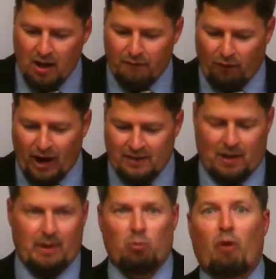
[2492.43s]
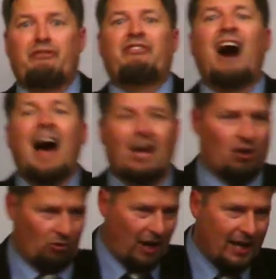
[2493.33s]
For as, I mean, we're
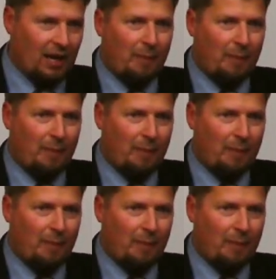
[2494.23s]
vile, right?